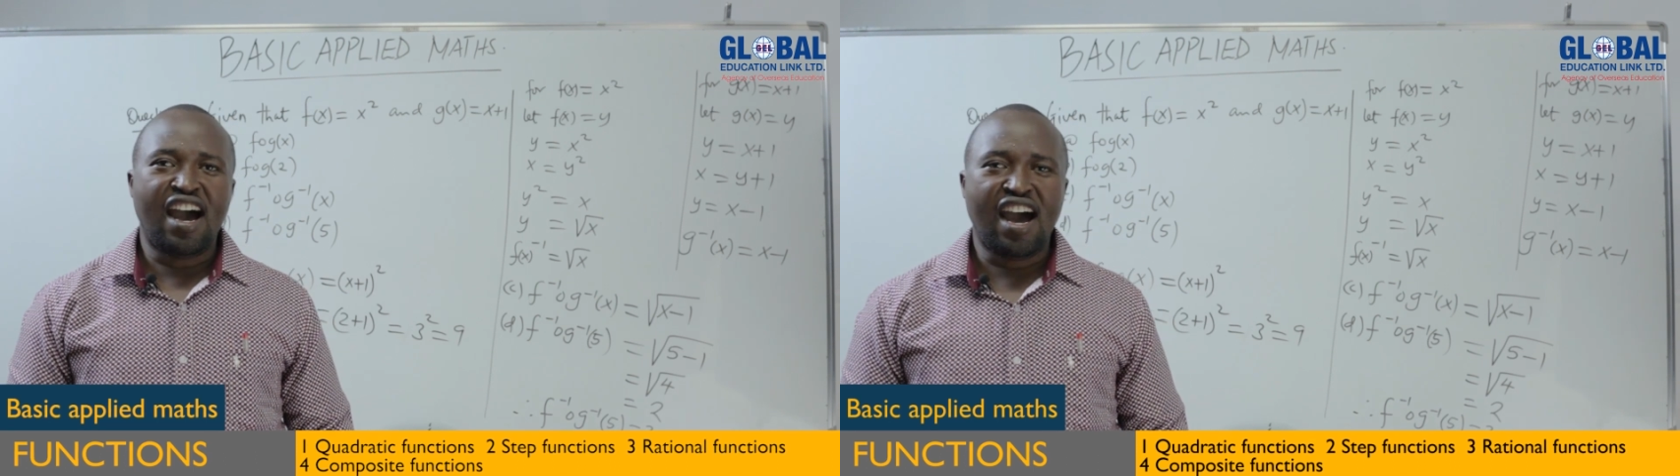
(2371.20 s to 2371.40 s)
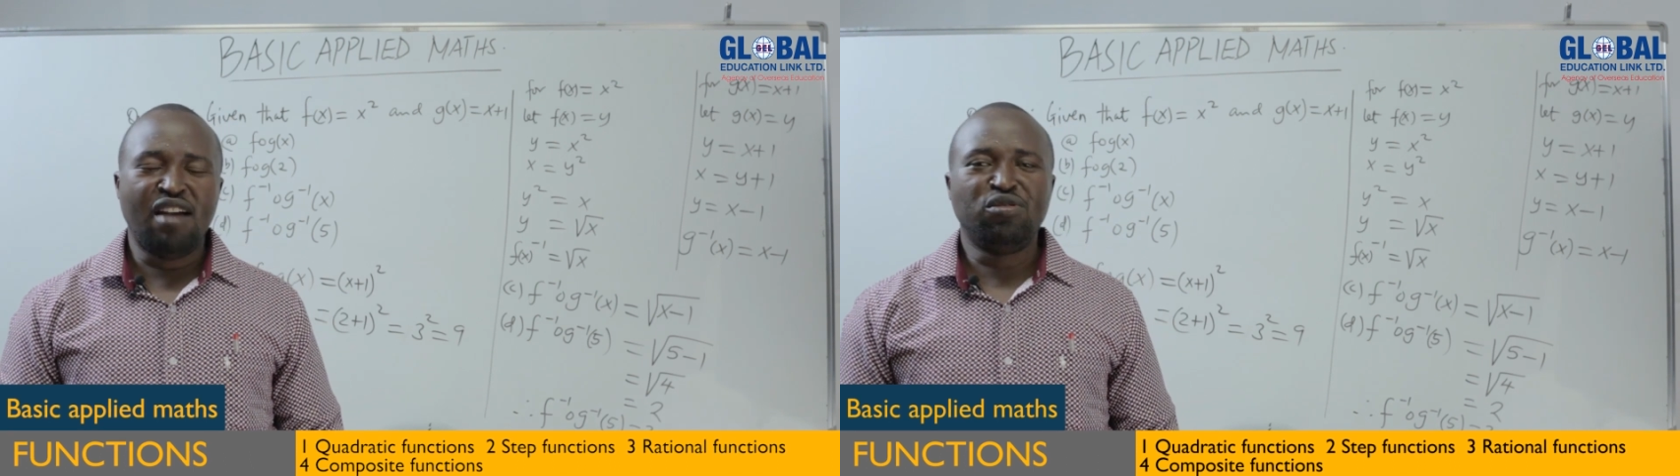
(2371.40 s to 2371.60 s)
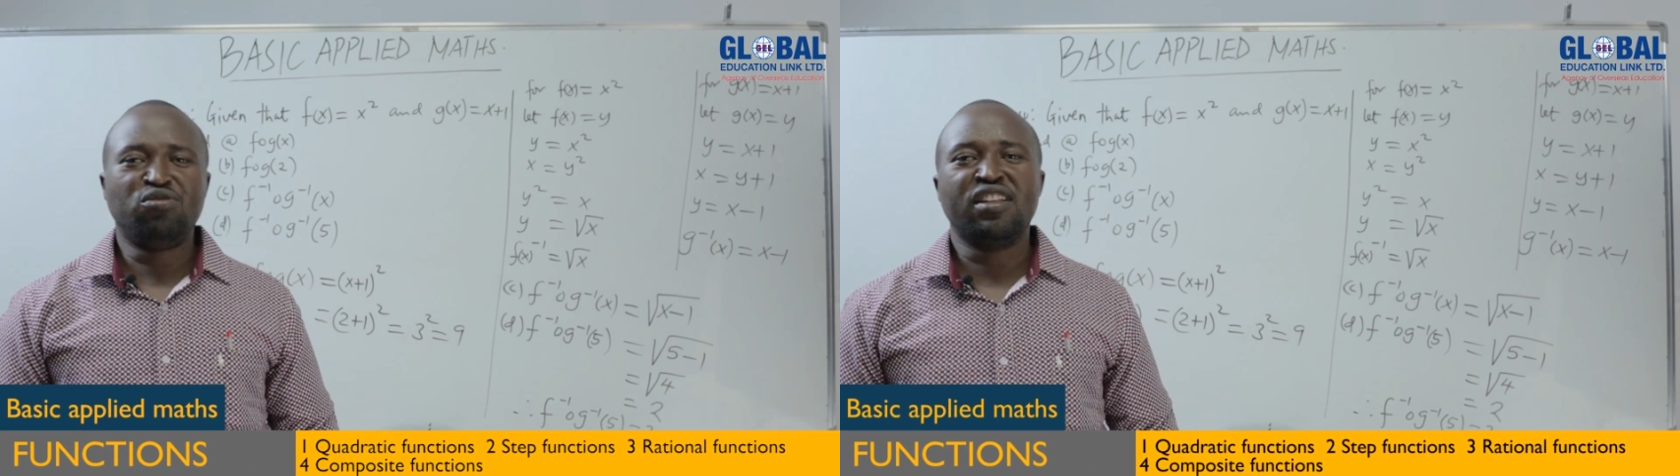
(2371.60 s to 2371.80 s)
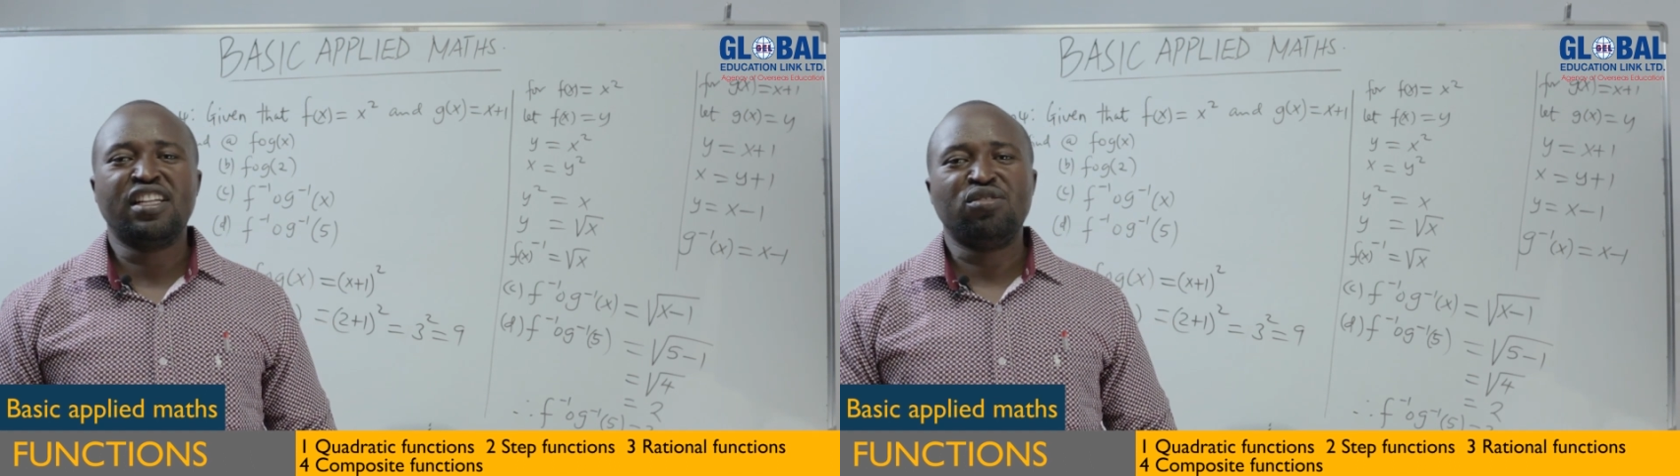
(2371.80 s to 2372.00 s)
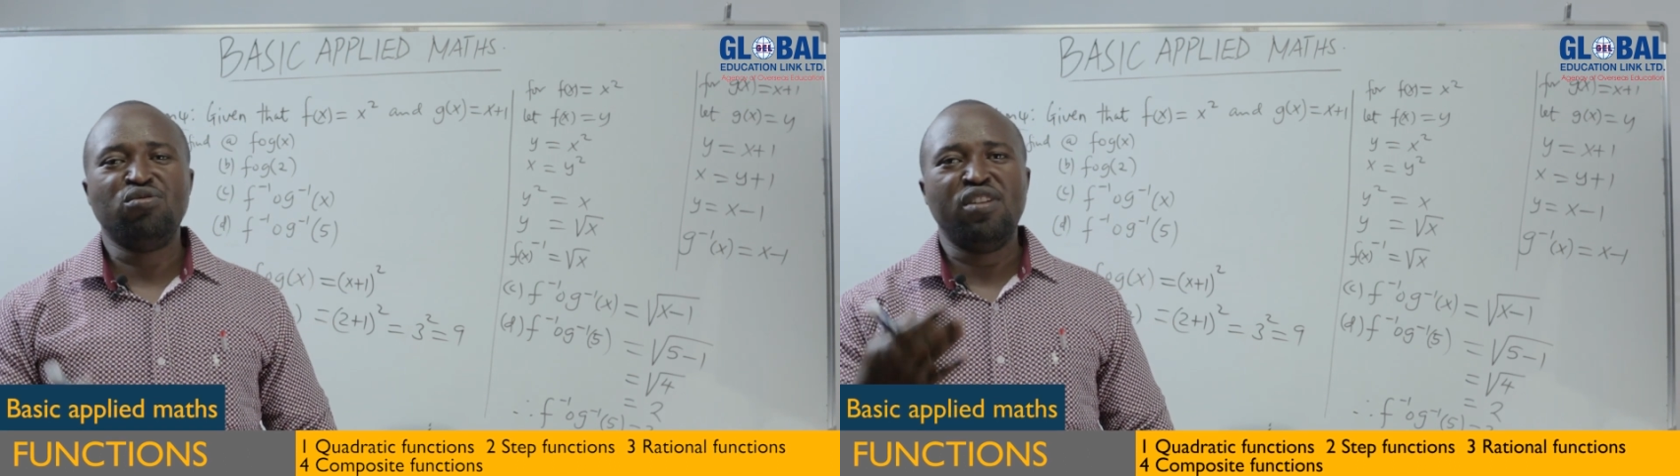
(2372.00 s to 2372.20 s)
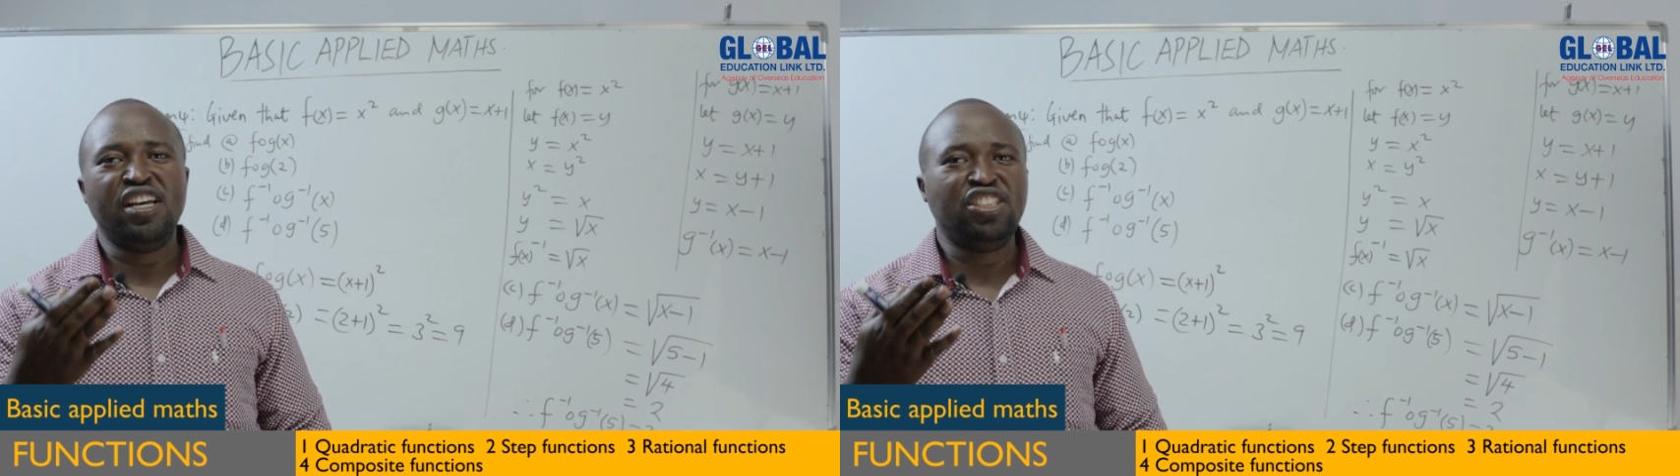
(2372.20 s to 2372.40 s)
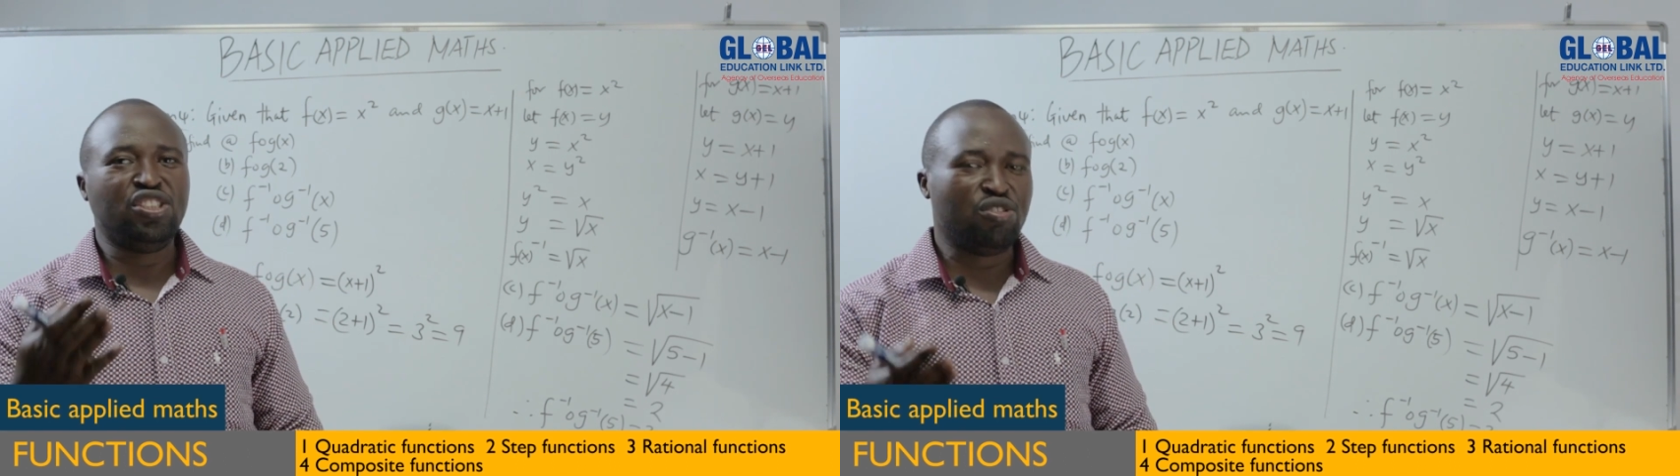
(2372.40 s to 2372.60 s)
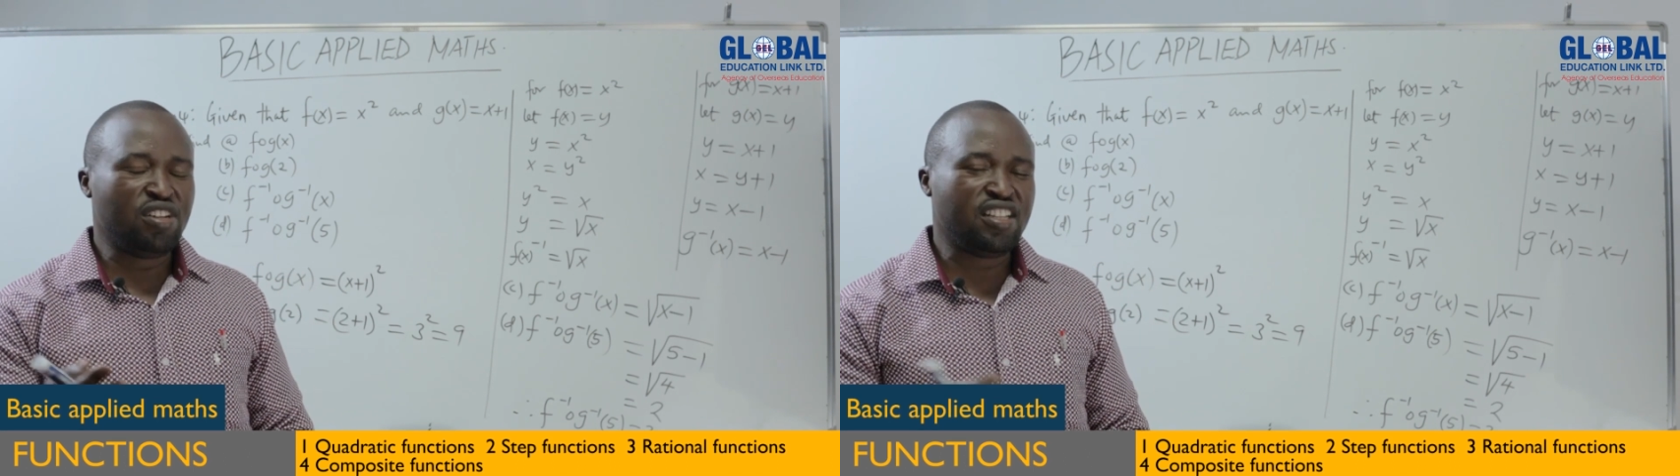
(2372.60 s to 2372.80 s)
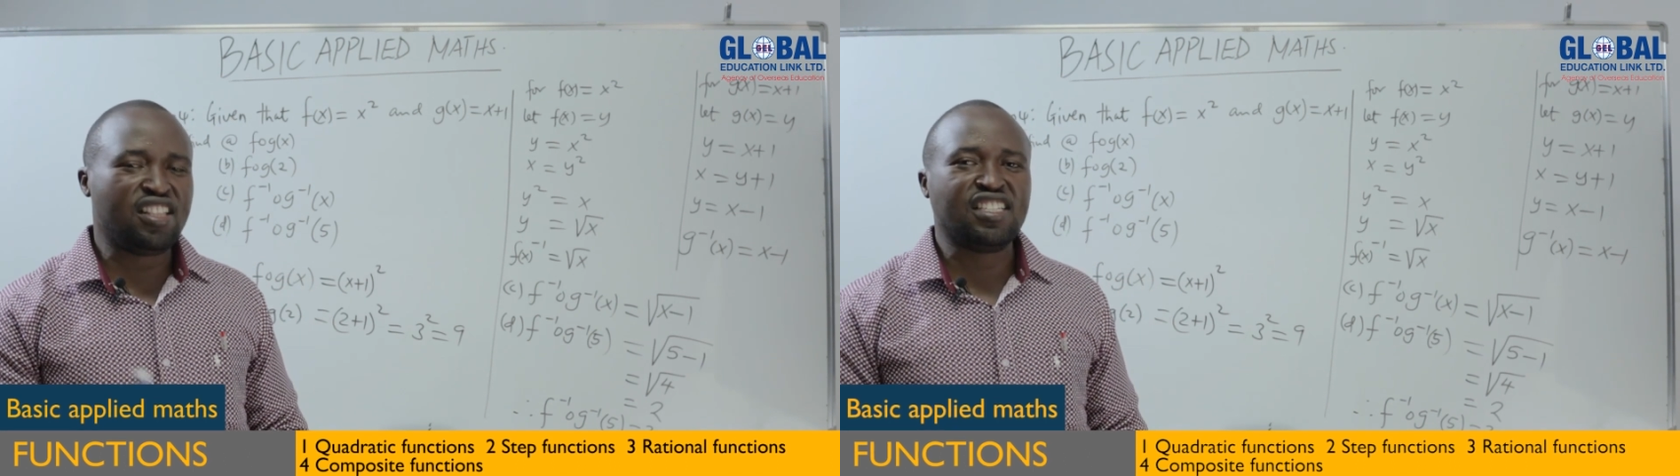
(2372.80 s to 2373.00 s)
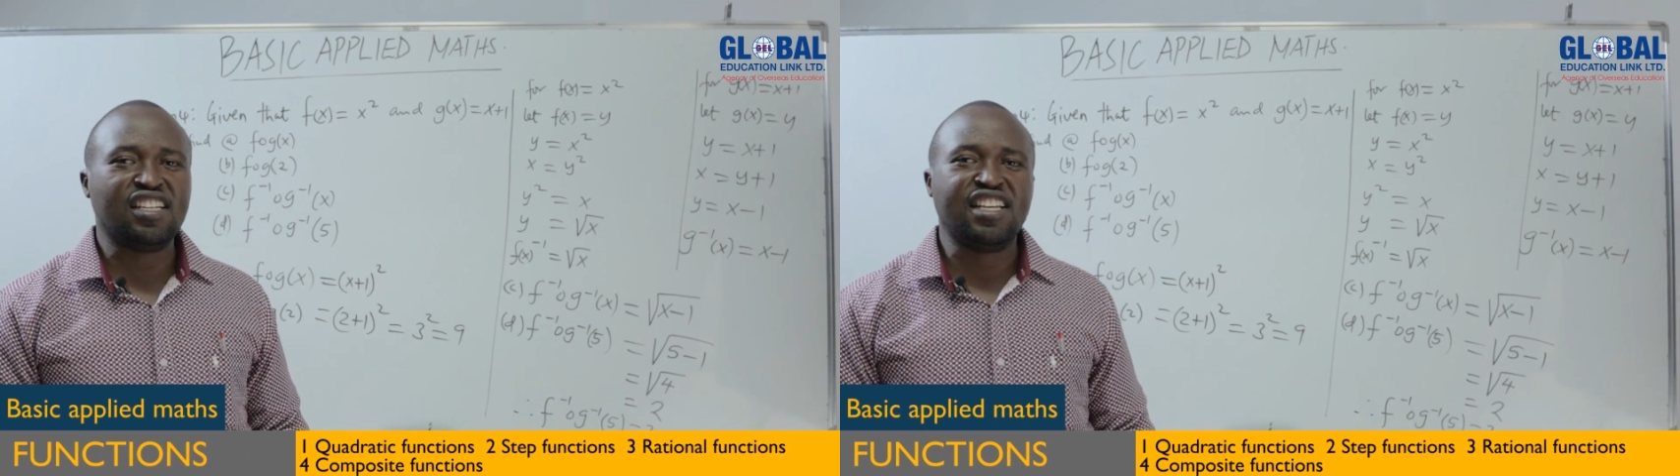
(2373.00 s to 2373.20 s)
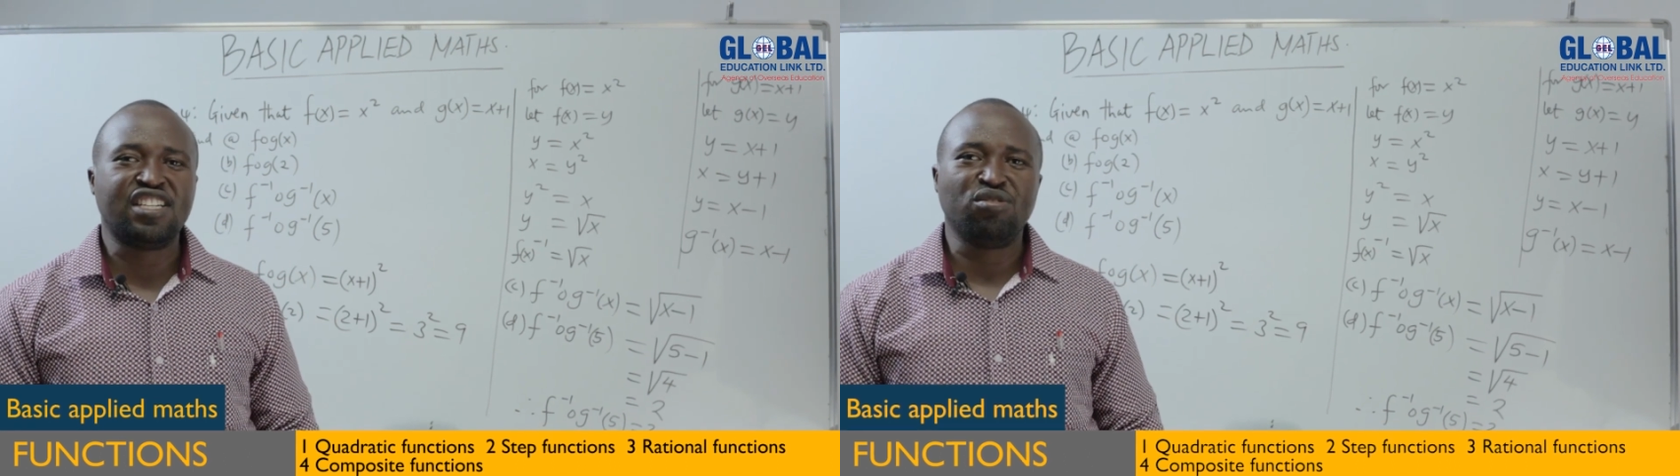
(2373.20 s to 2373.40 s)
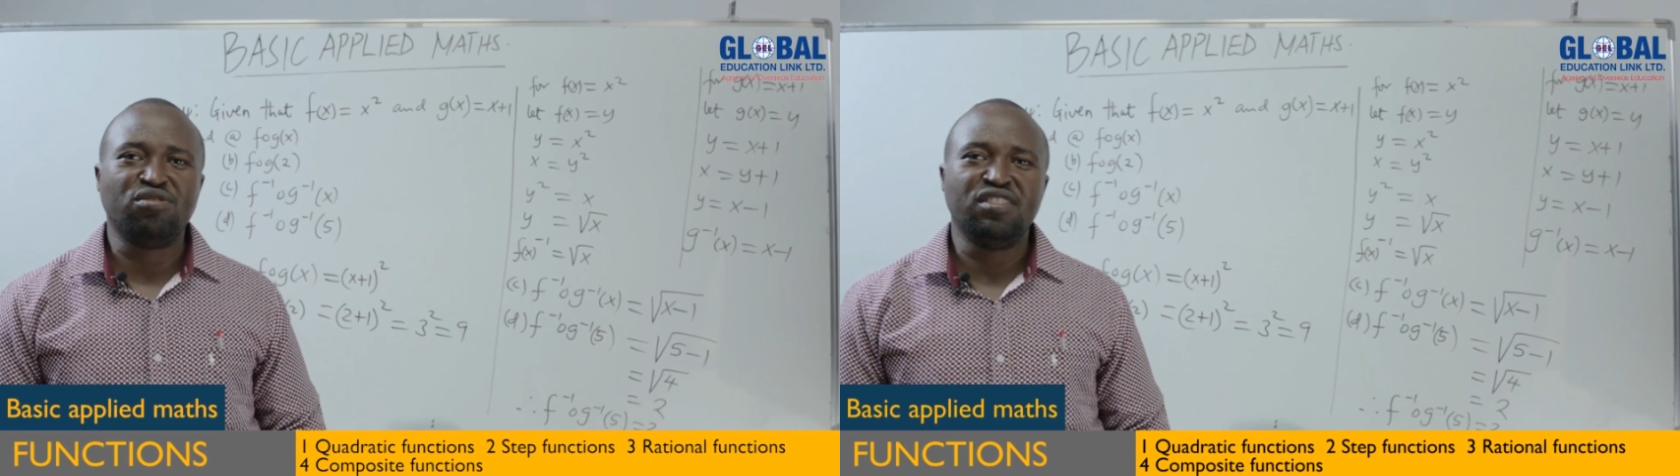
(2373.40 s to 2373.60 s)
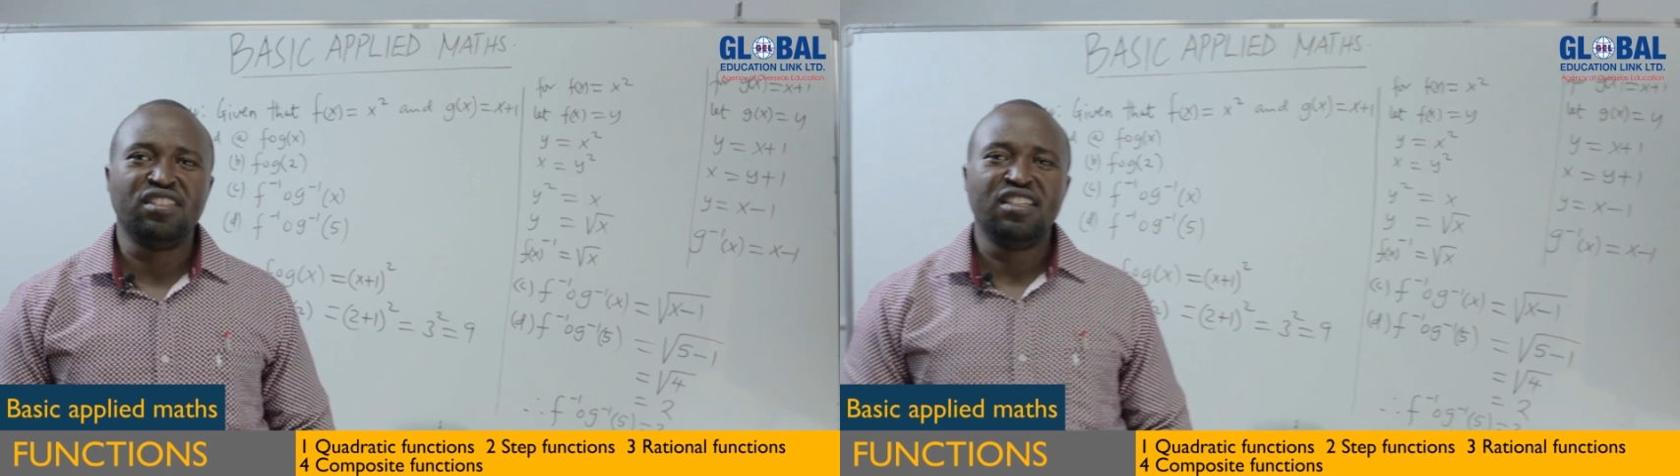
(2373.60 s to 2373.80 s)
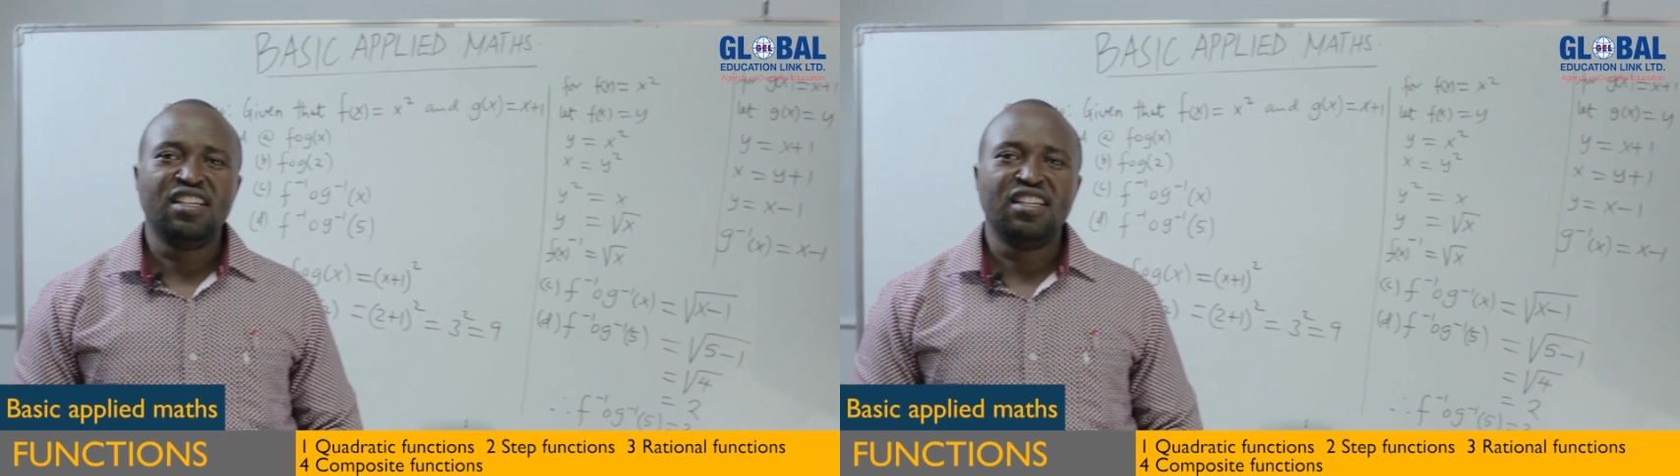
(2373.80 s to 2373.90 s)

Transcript: I'm sure that you enjoyed this lesson.